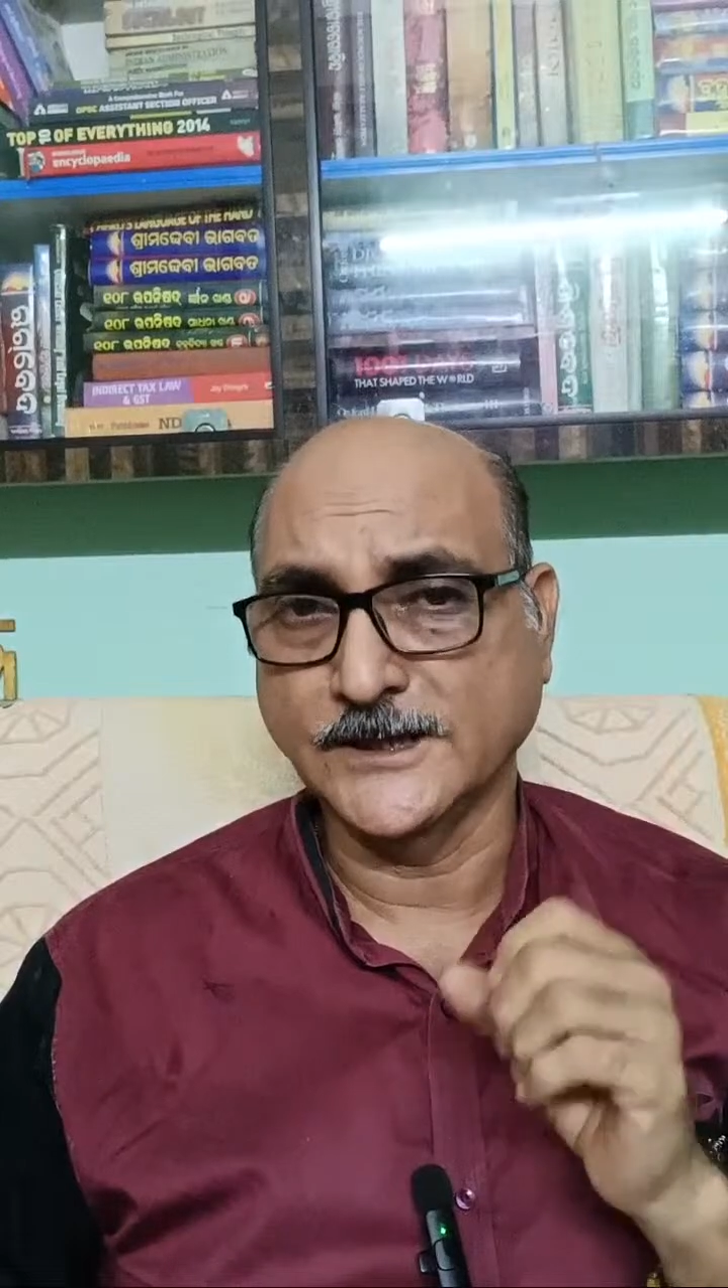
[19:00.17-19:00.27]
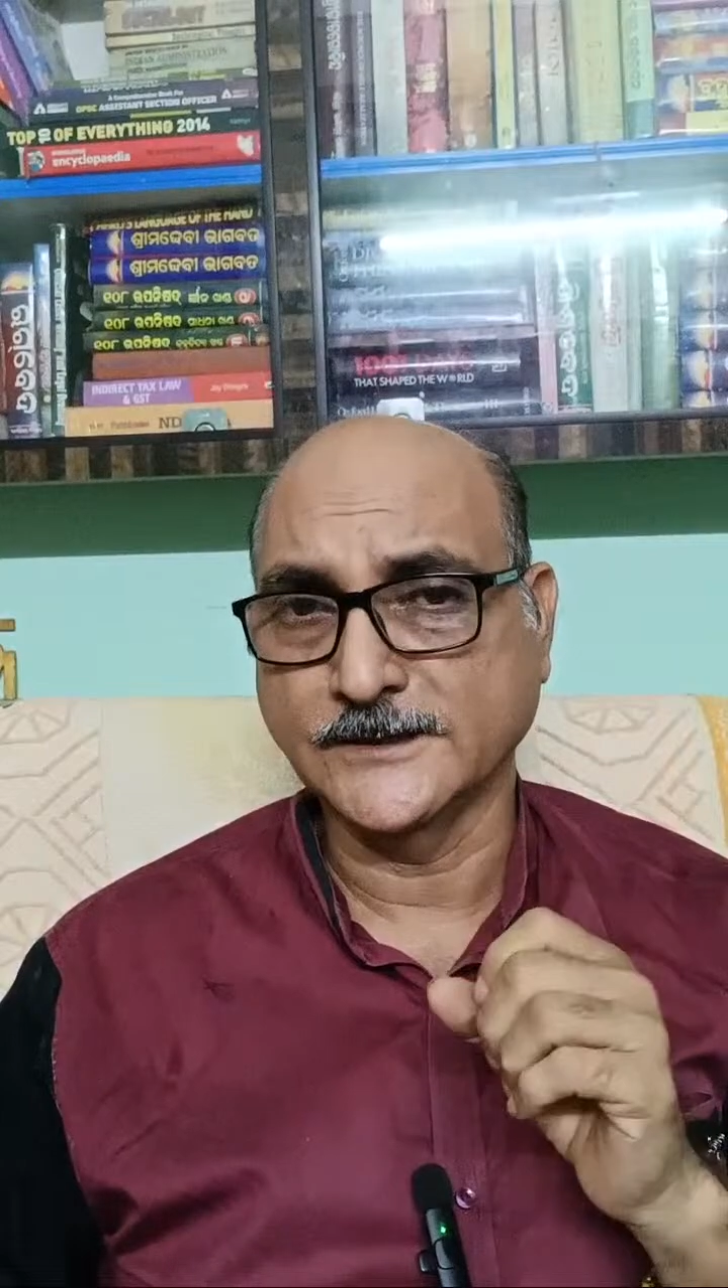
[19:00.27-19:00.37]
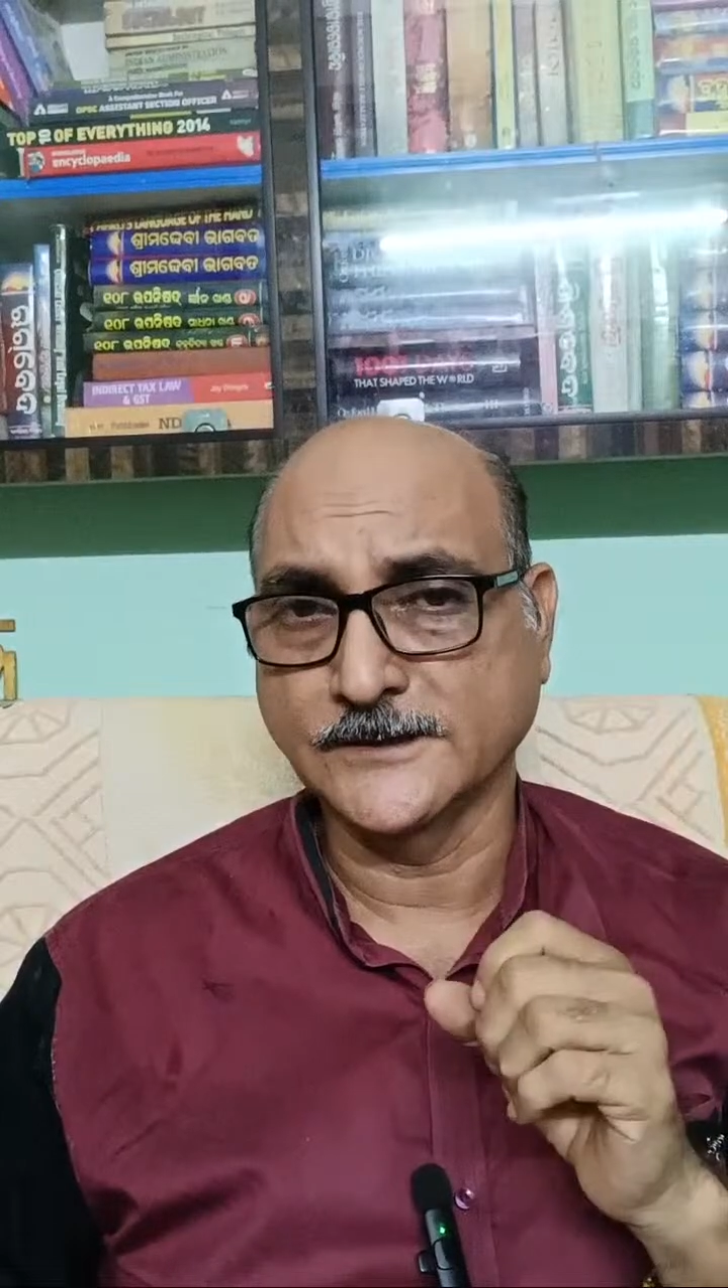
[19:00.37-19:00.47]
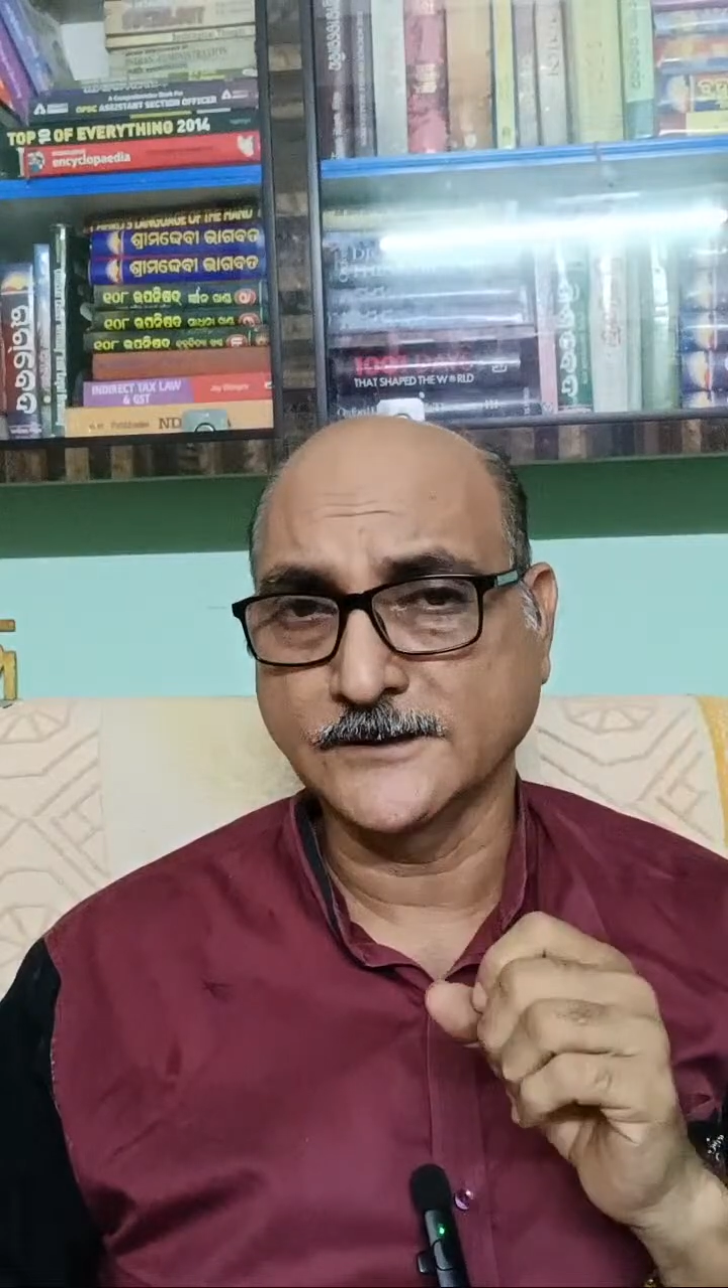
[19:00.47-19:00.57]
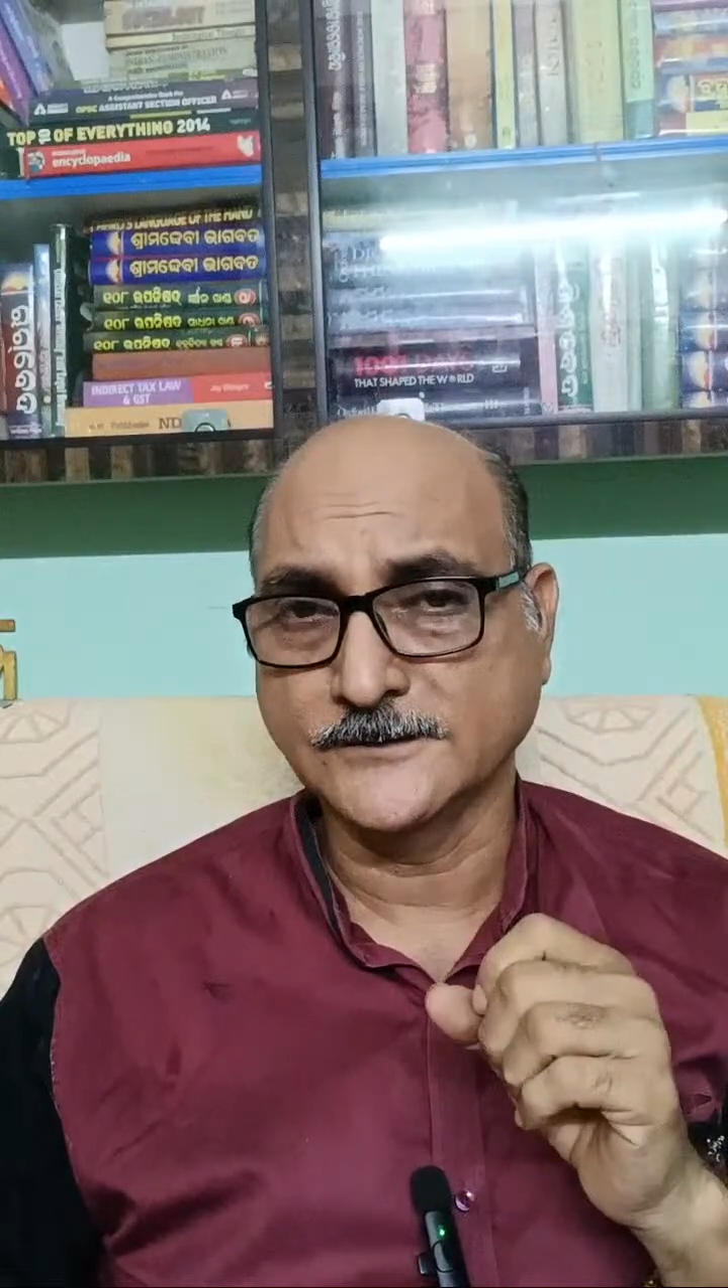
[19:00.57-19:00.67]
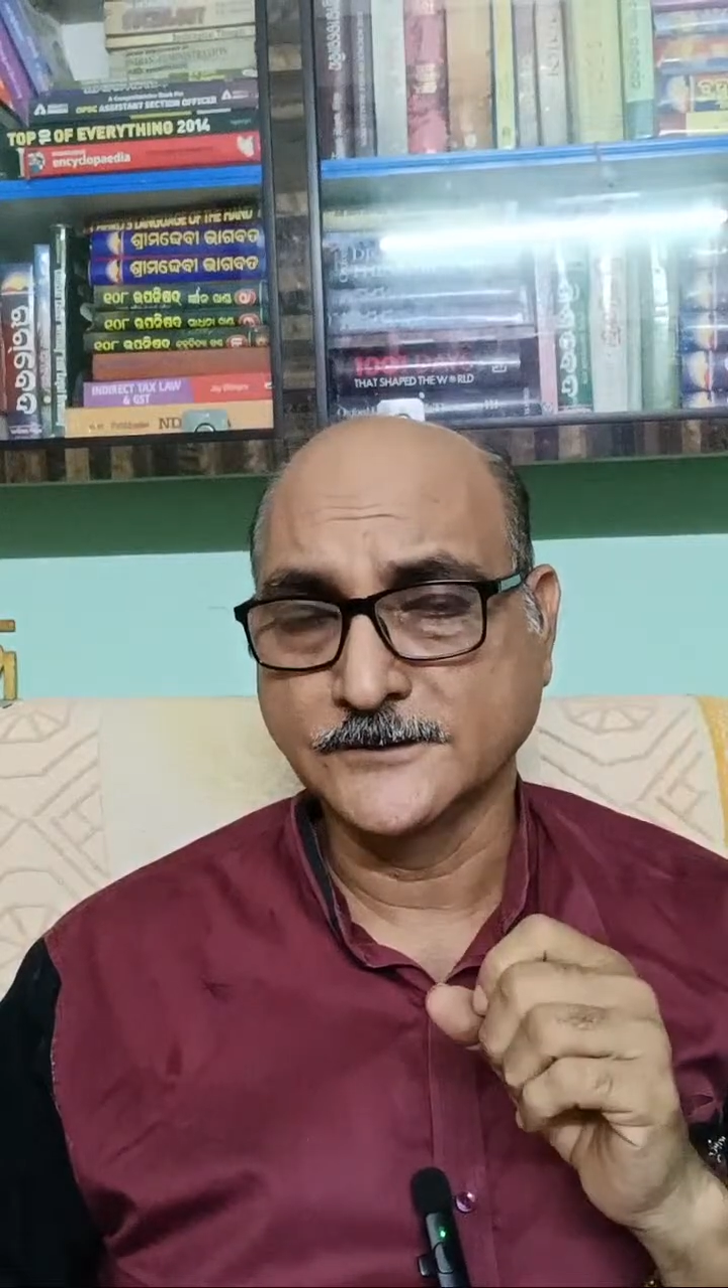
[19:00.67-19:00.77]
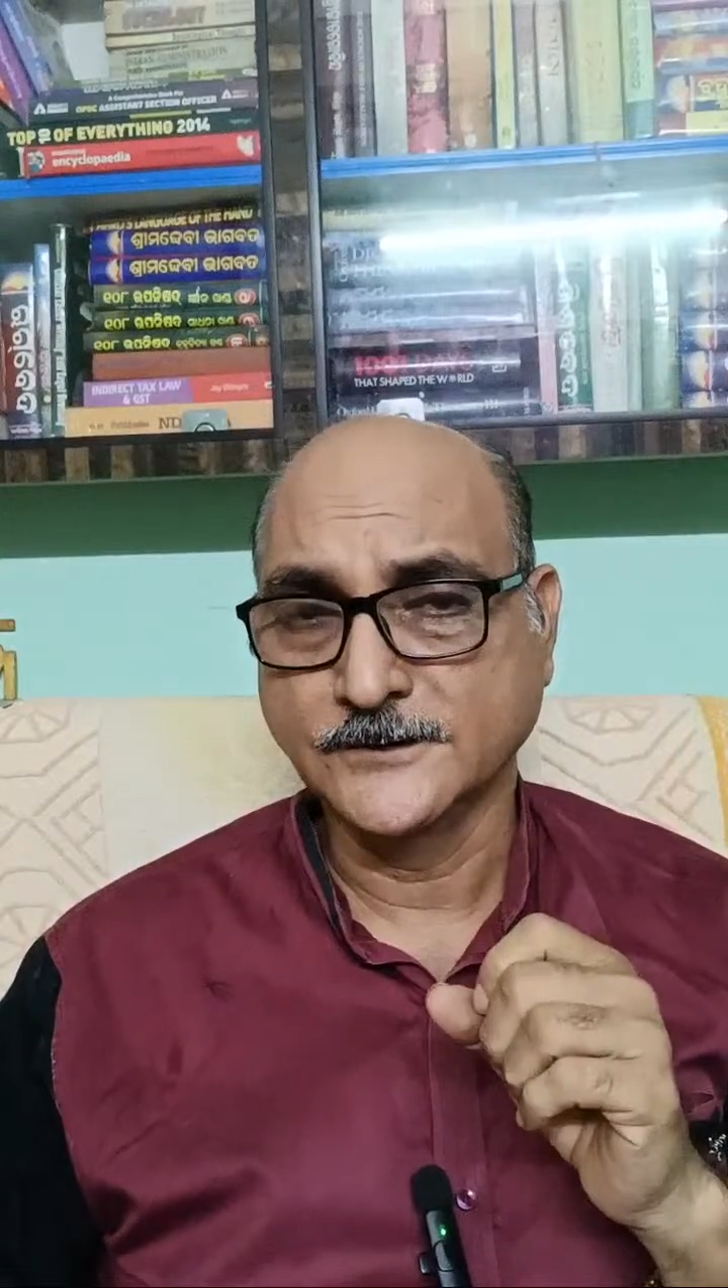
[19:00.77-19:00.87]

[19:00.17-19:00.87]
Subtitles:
like that,